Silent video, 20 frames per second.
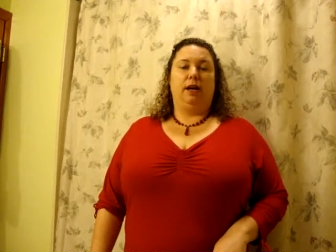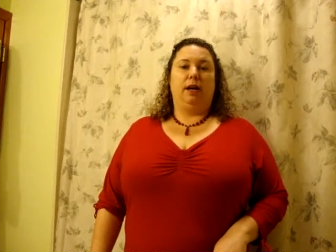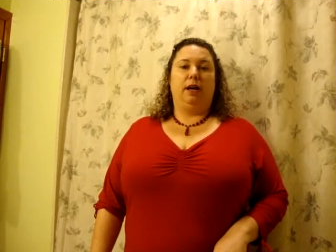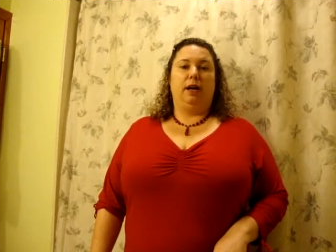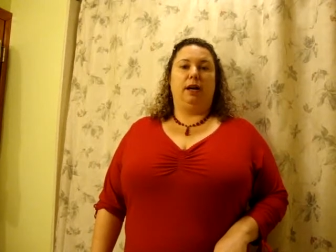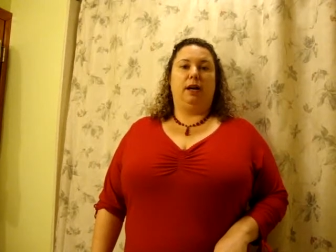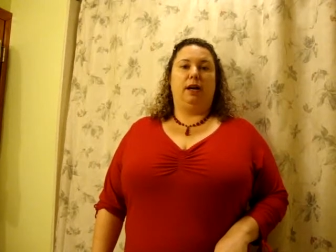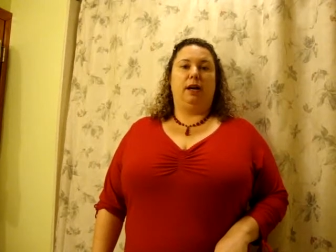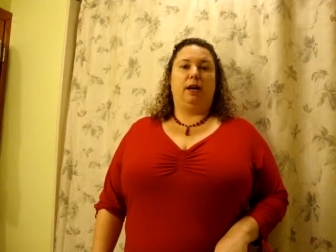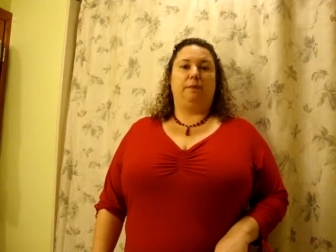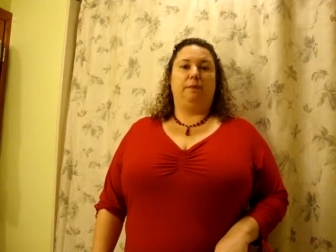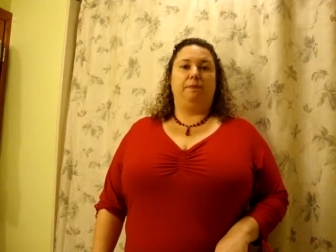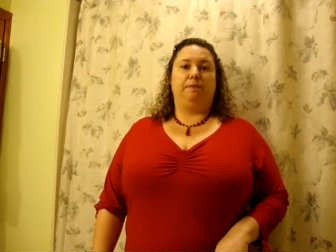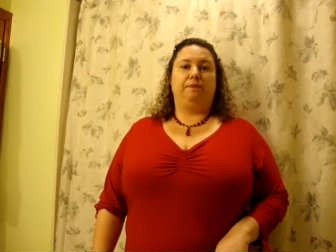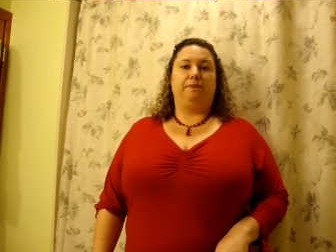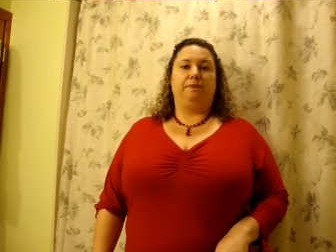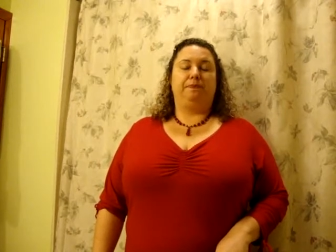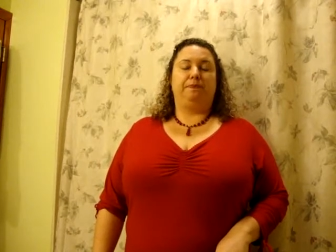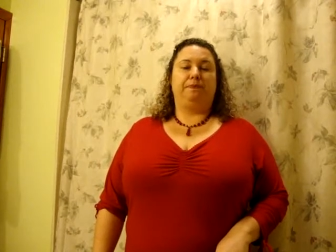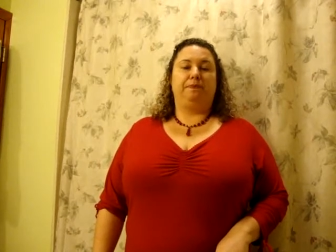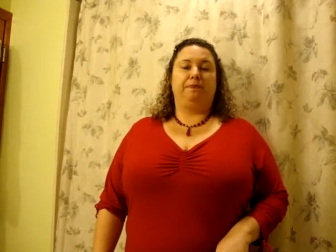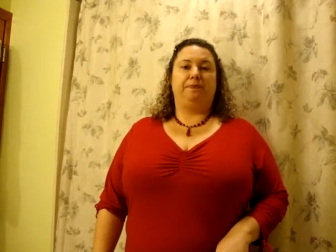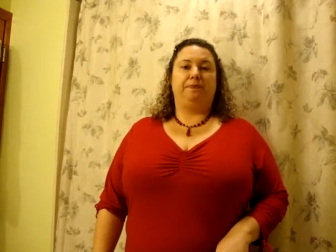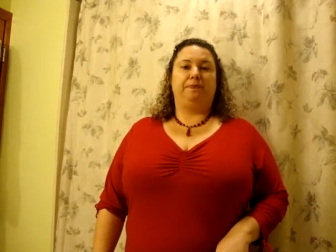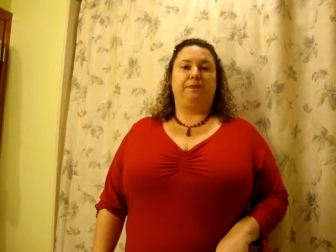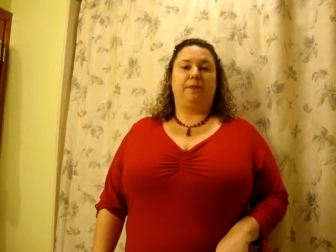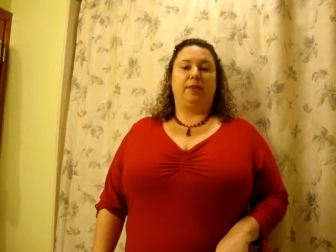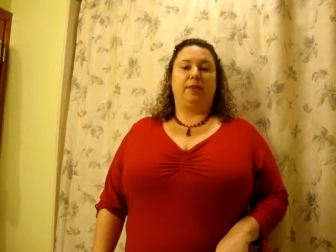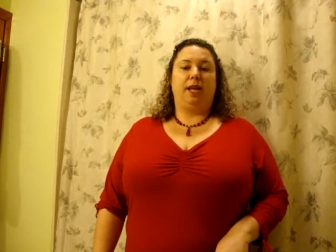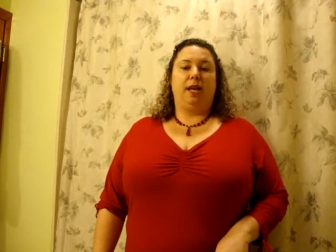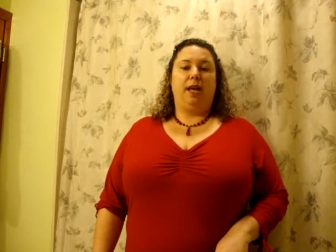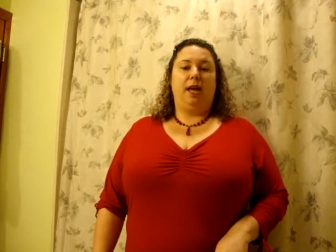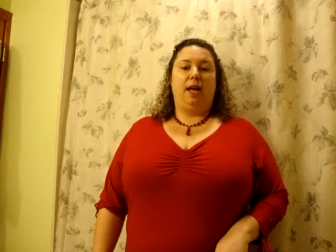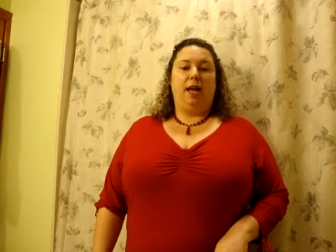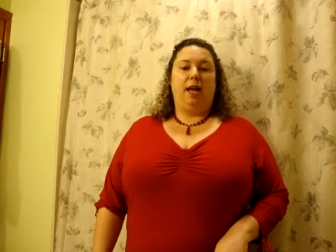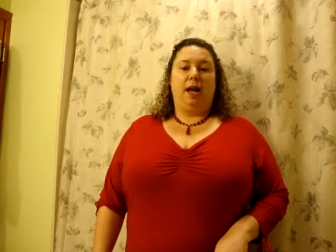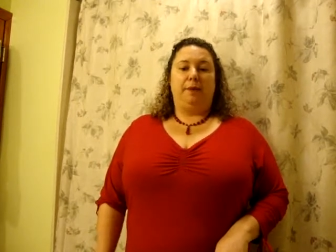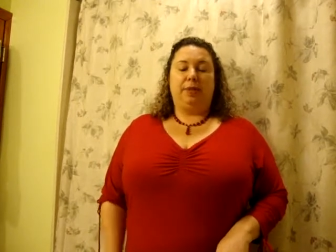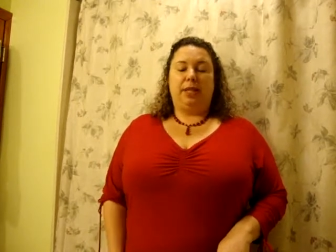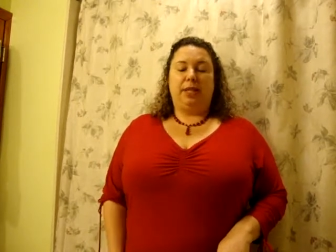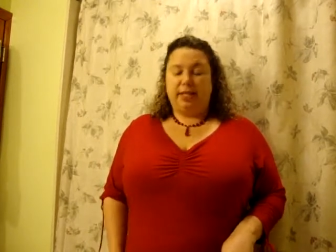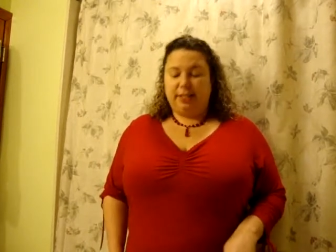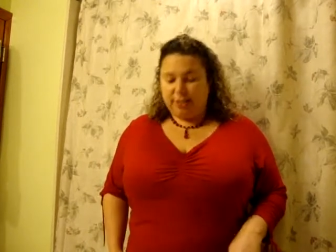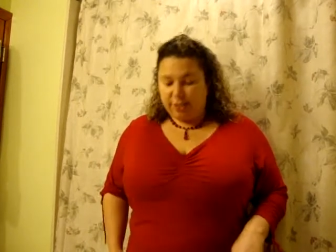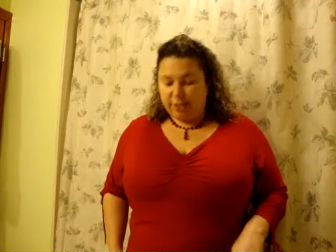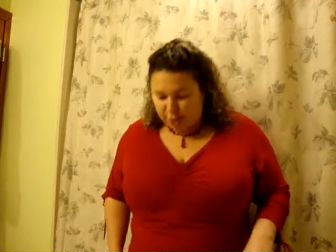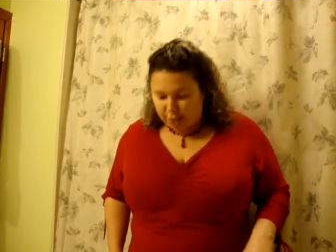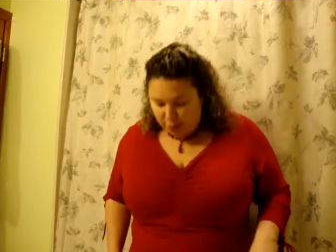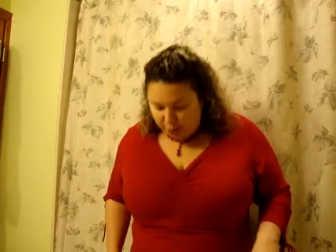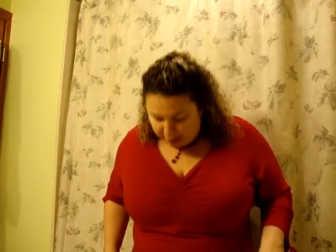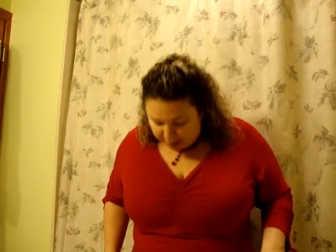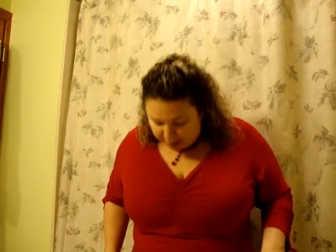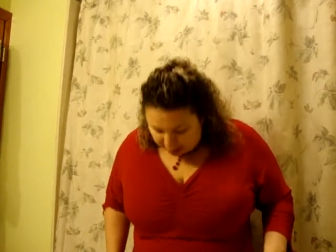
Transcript: I would like to show it